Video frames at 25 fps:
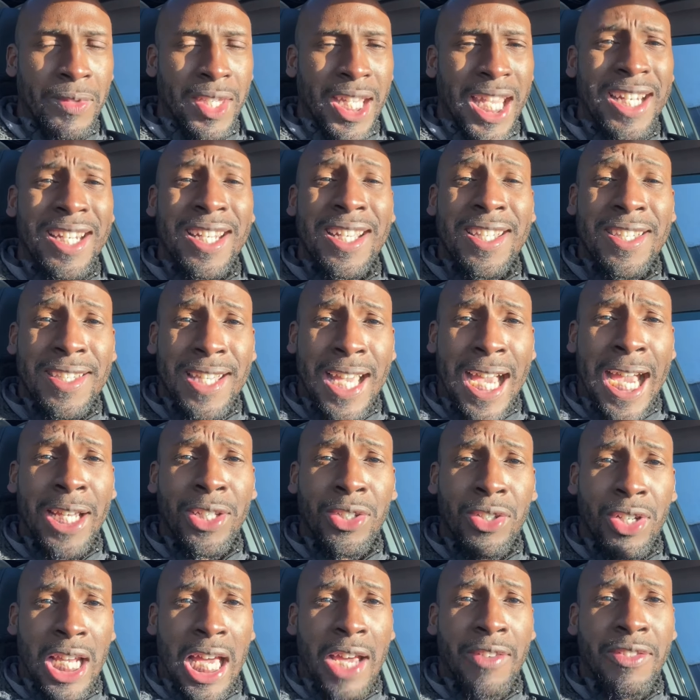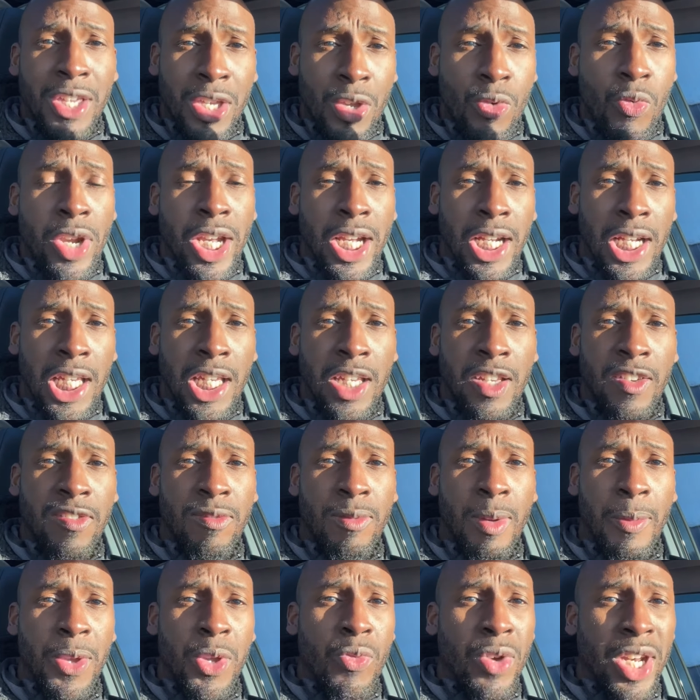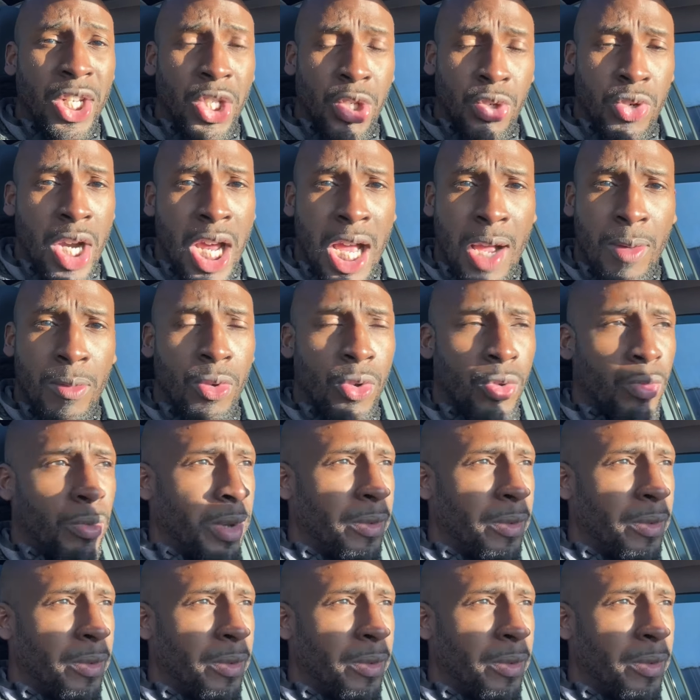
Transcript: and design the life that you want to live, maybe you want to travel,